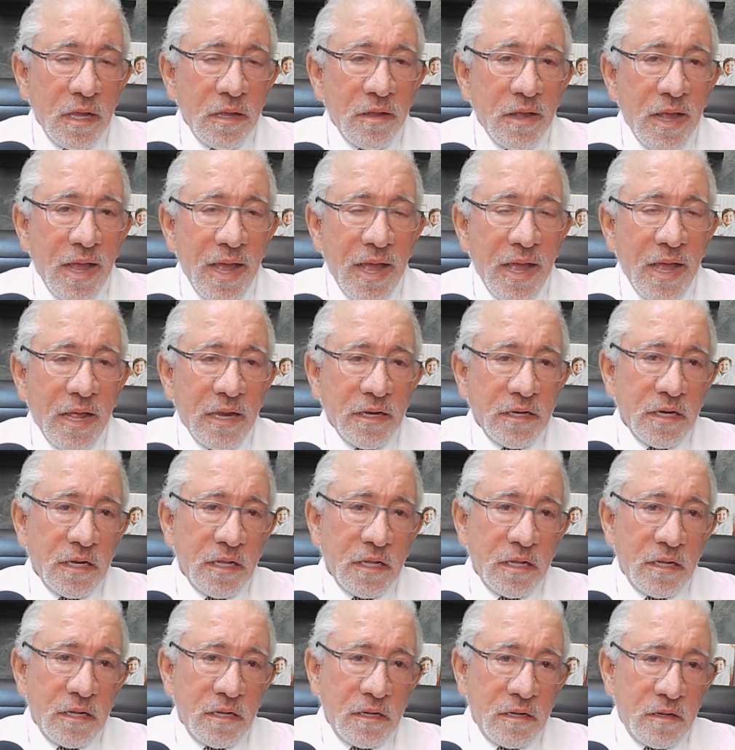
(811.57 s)
and
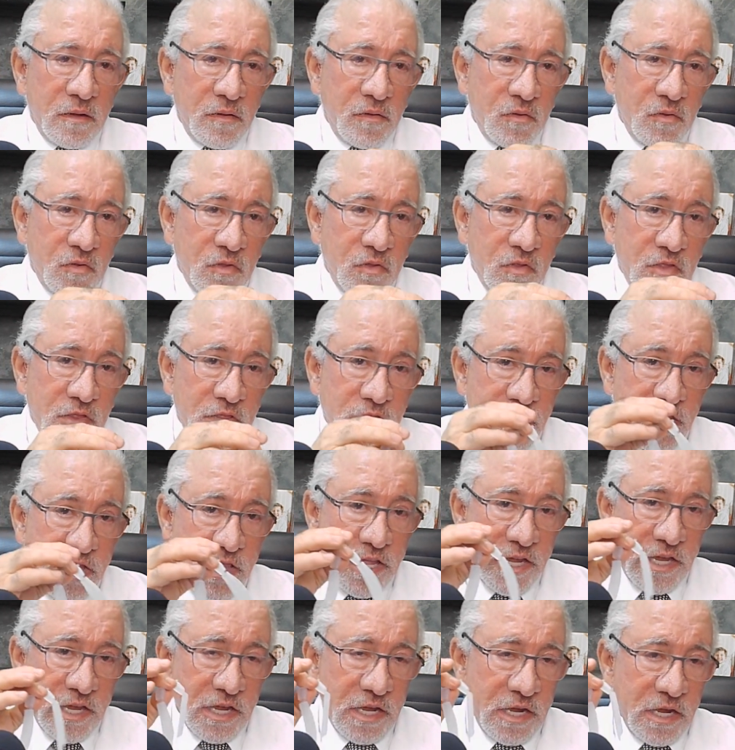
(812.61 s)

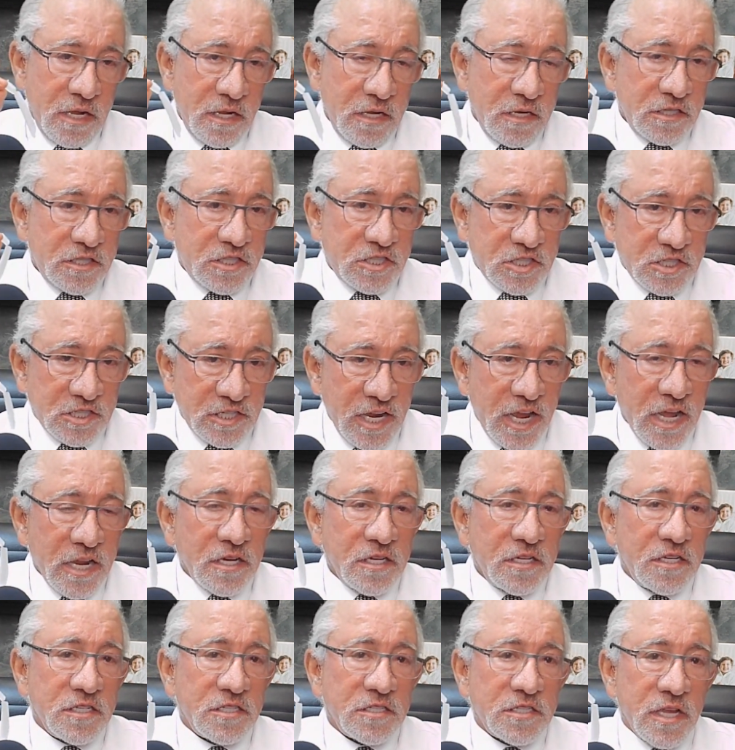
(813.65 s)
the
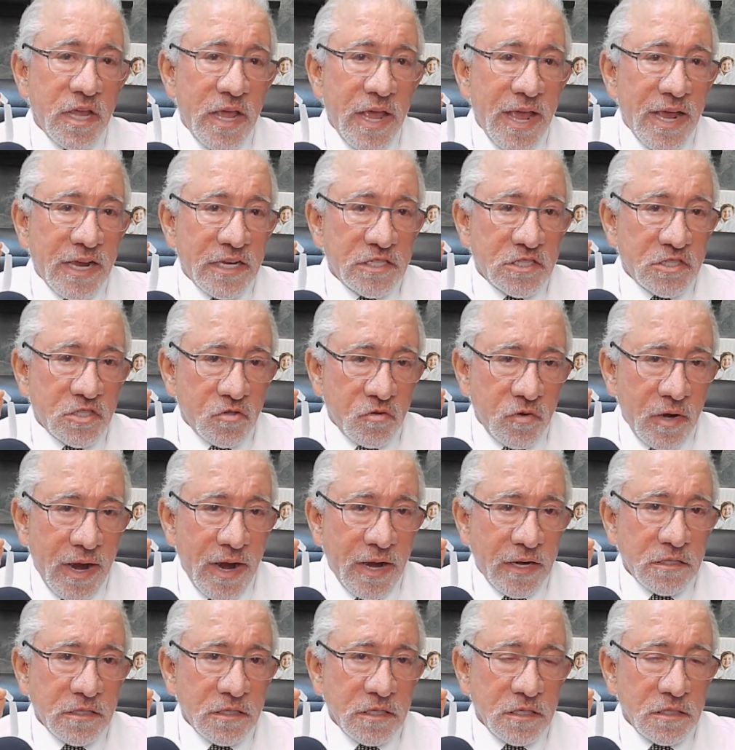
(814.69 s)
stent is
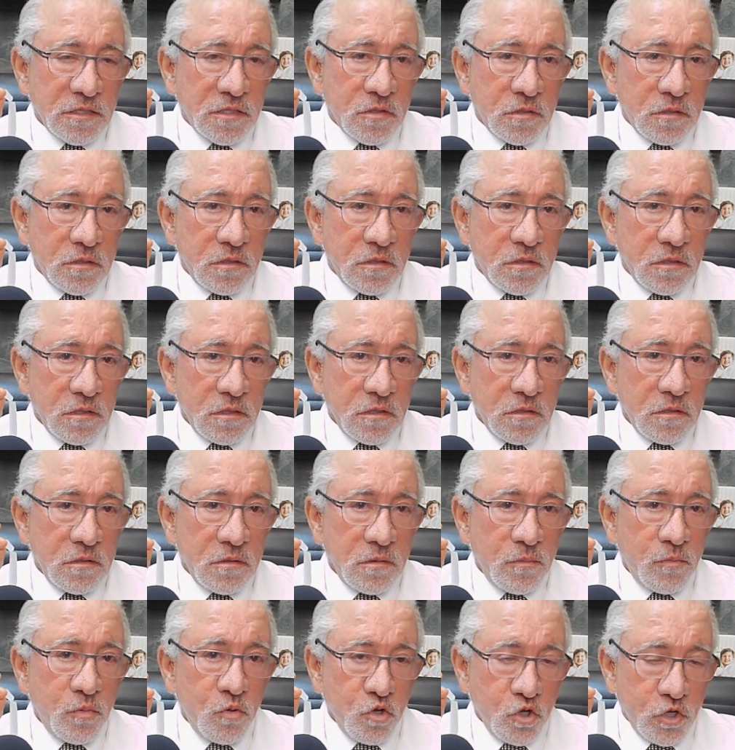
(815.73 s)
extracted,
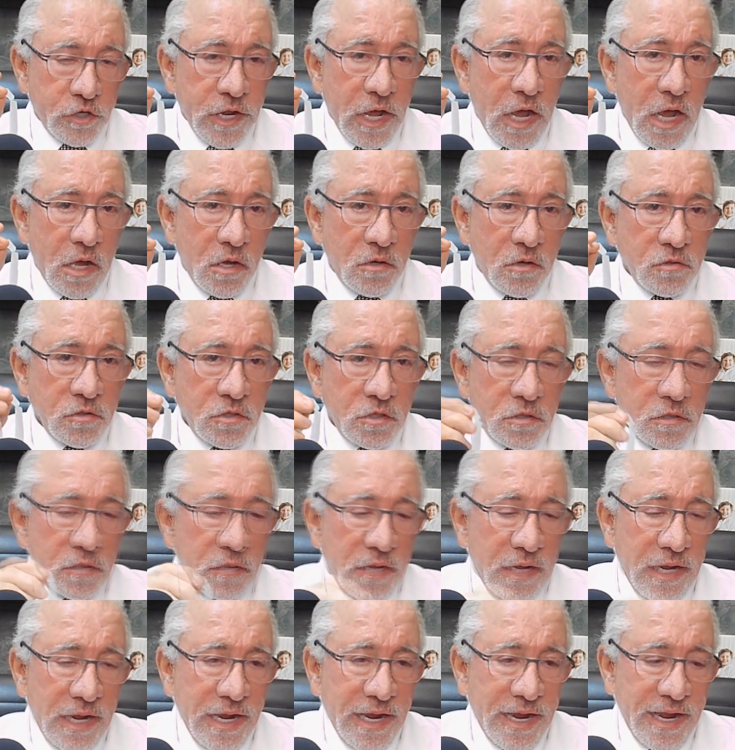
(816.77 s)
pulled out,
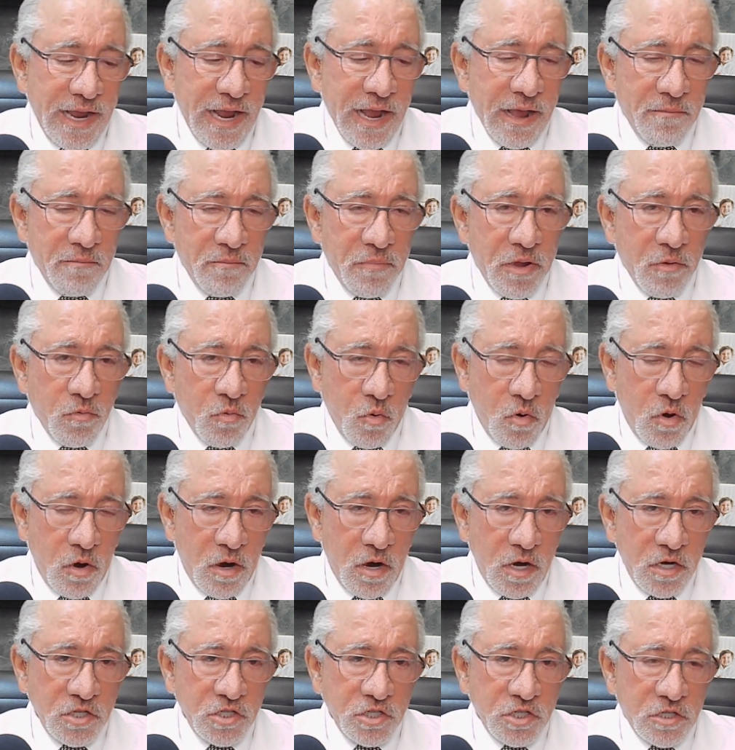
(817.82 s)
it can be
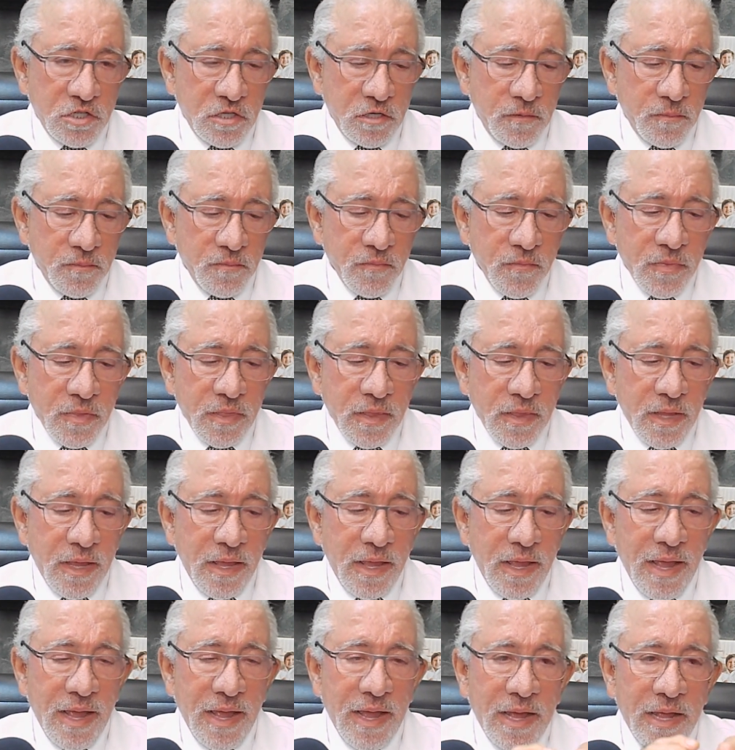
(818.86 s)
washed,
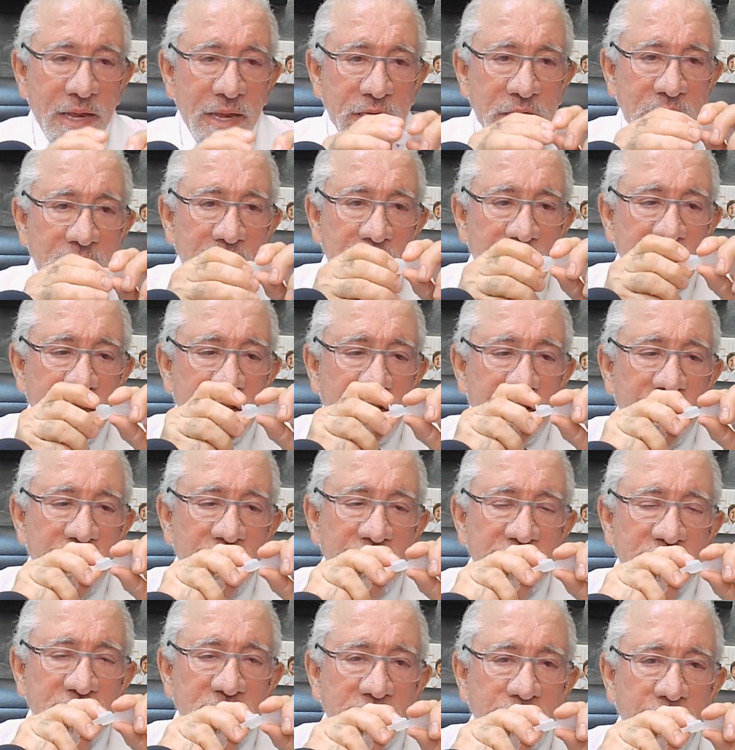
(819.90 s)
and
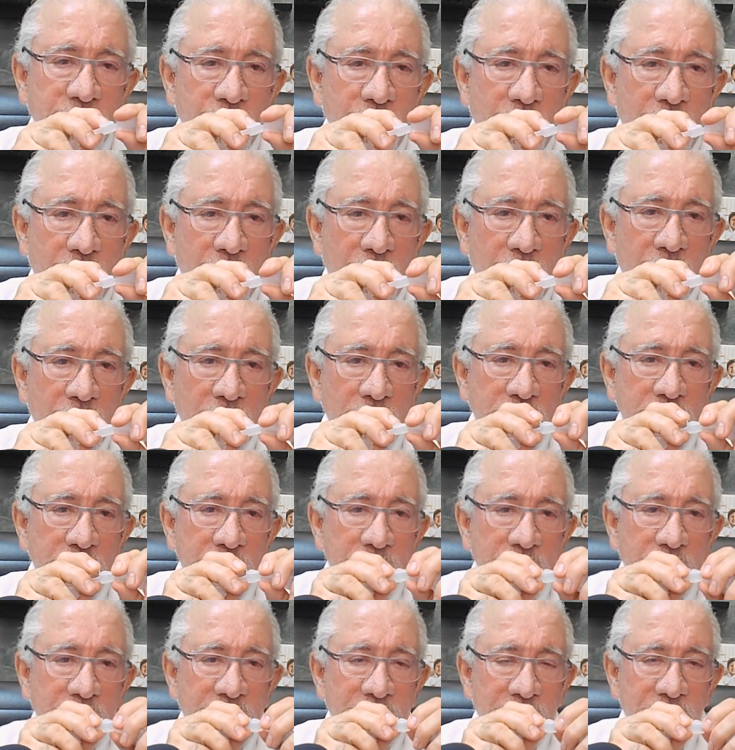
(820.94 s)
this part
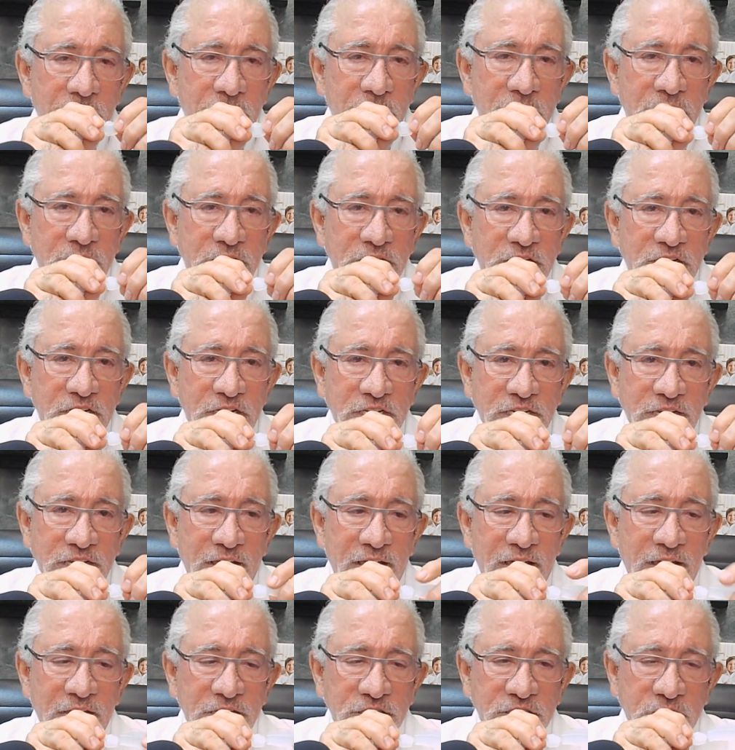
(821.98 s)
can be
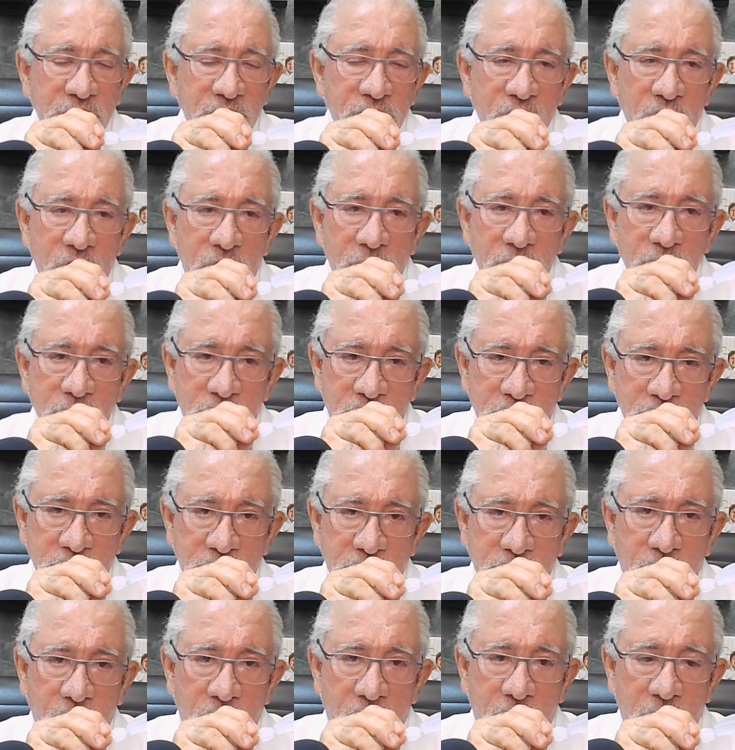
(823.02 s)
detached from this
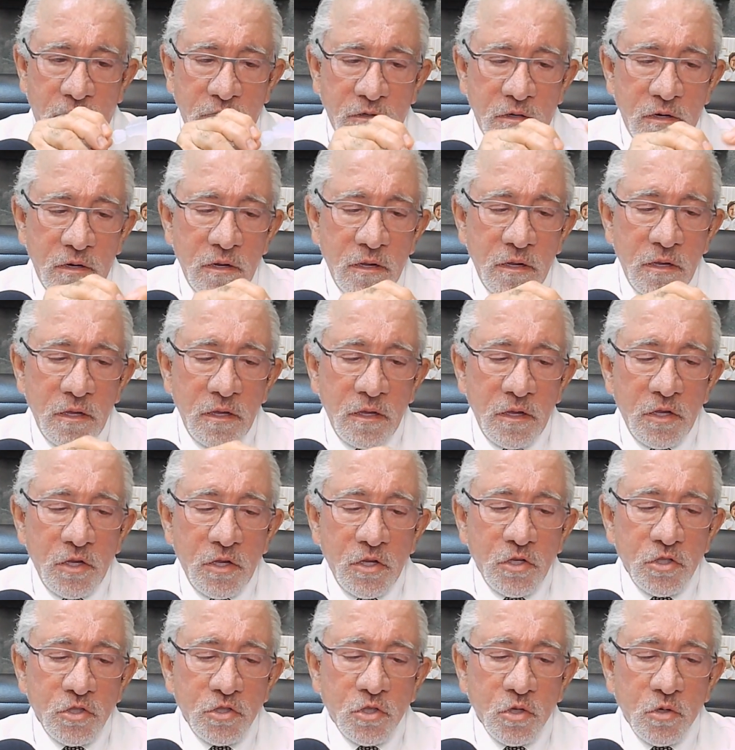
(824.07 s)
part.
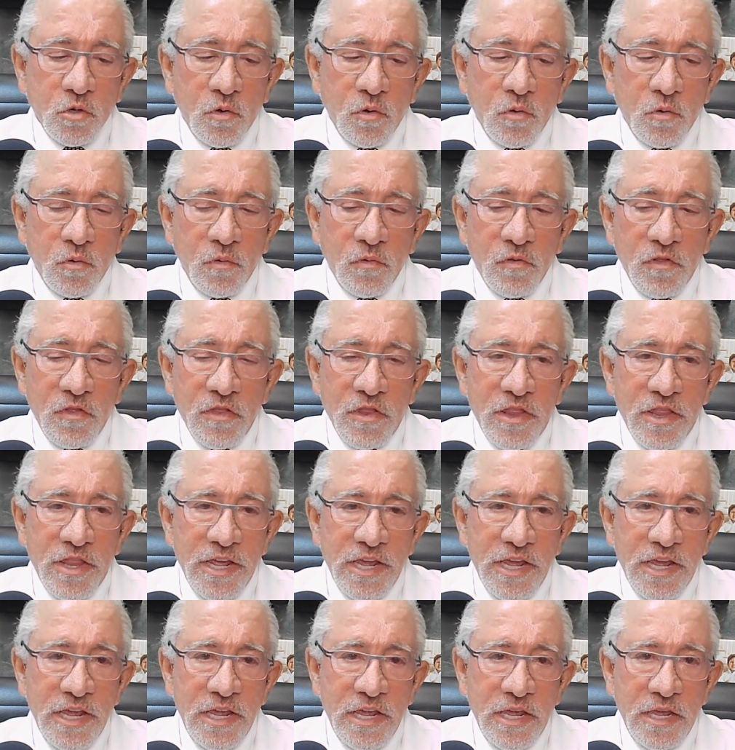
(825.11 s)
So
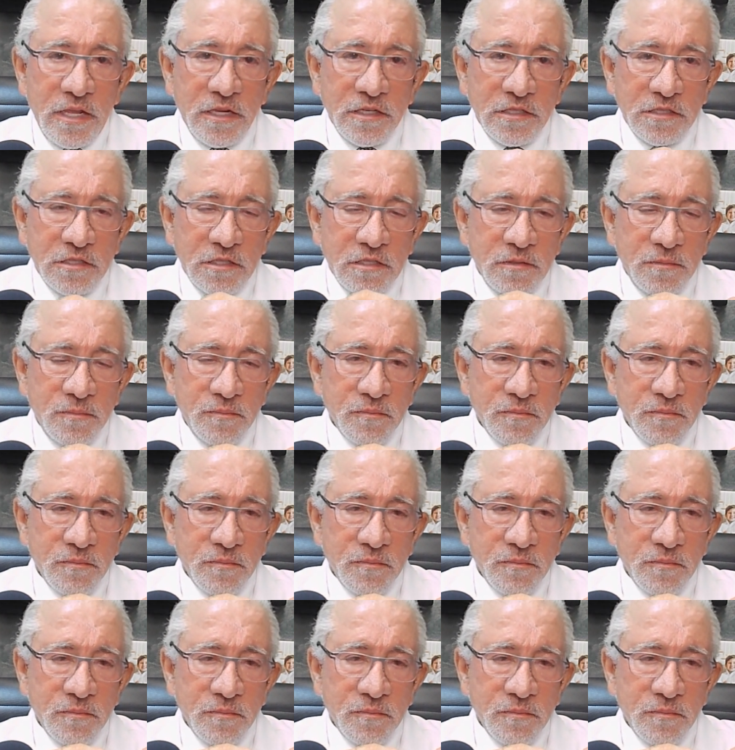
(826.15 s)
these